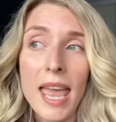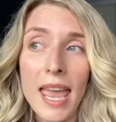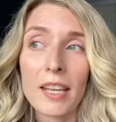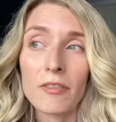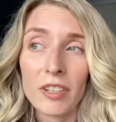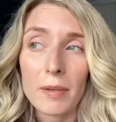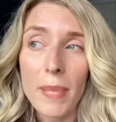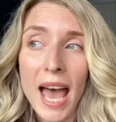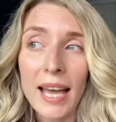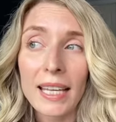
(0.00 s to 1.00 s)
and
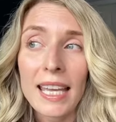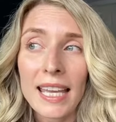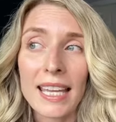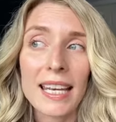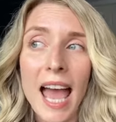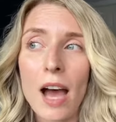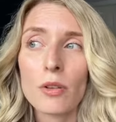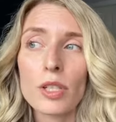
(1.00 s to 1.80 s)
feedback in how